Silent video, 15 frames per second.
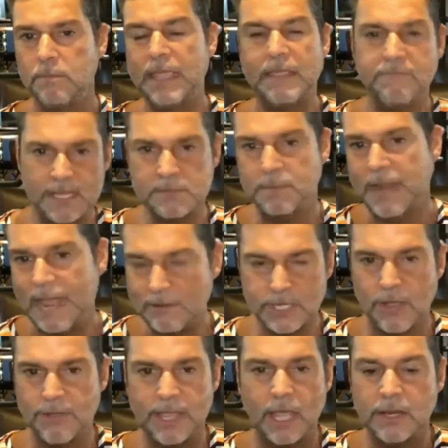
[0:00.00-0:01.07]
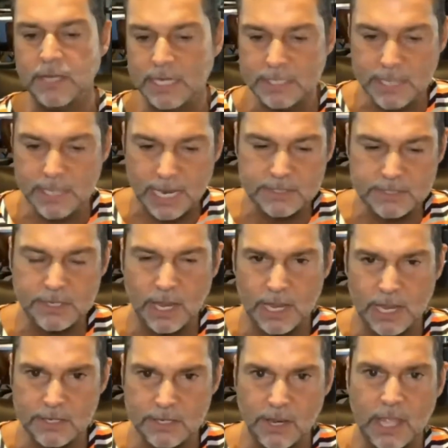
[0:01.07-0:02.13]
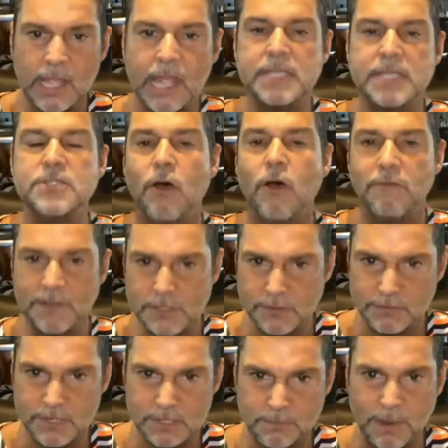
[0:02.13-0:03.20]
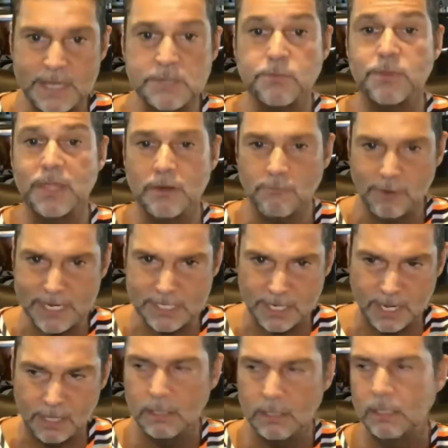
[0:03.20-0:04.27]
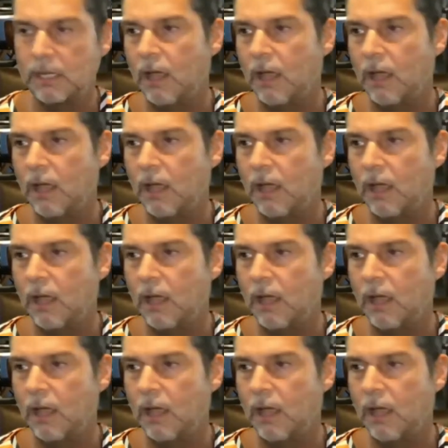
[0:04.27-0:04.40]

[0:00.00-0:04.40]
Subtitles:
big investment house going under. It's not a feature of the space within retail.